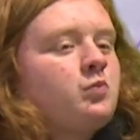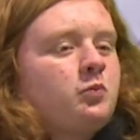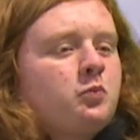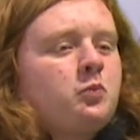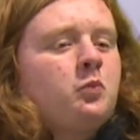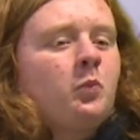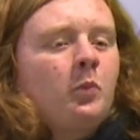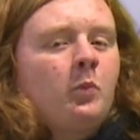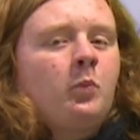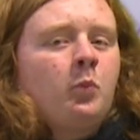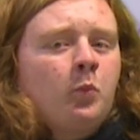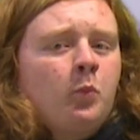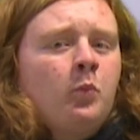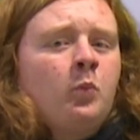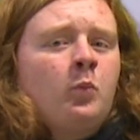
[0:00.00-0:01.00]

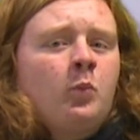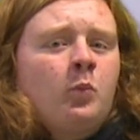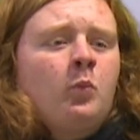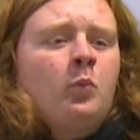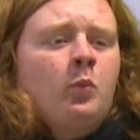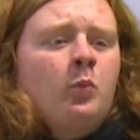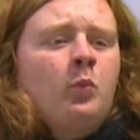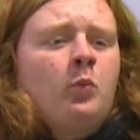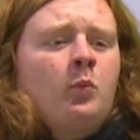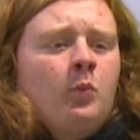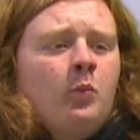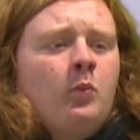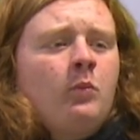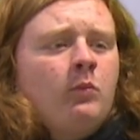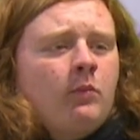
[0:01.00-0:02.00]

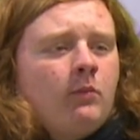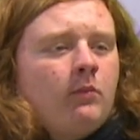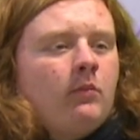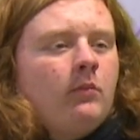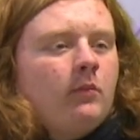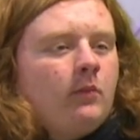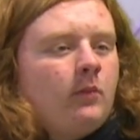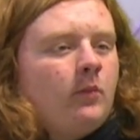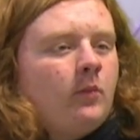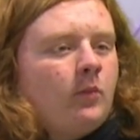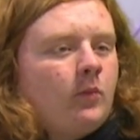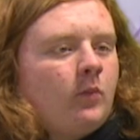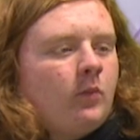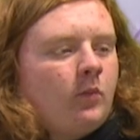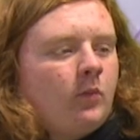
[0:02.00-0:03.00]

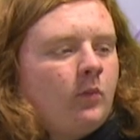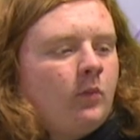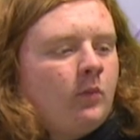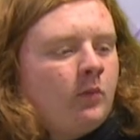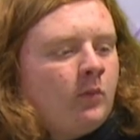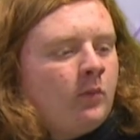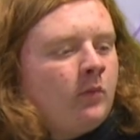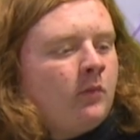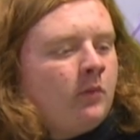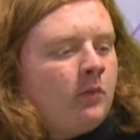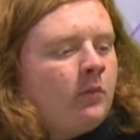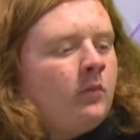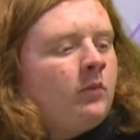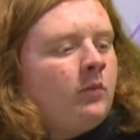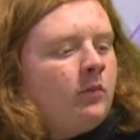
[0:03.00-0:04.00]

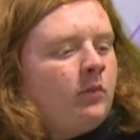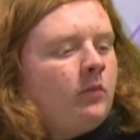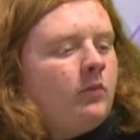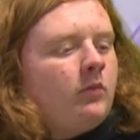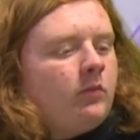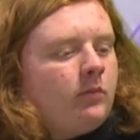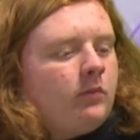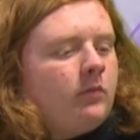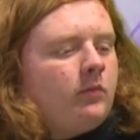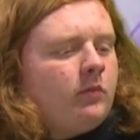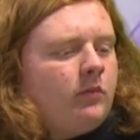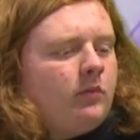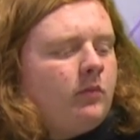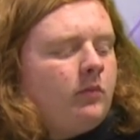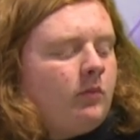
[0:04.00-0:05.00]

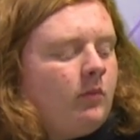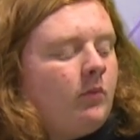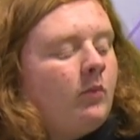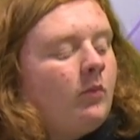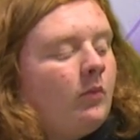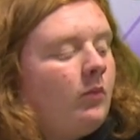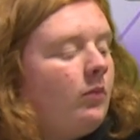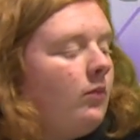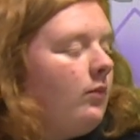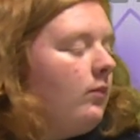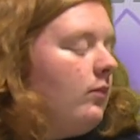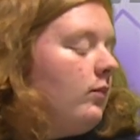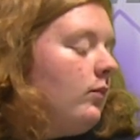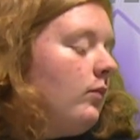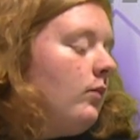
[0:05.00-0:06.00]

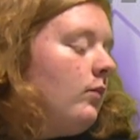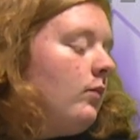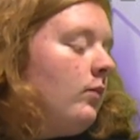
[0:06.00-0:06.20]
The person shown says nothing.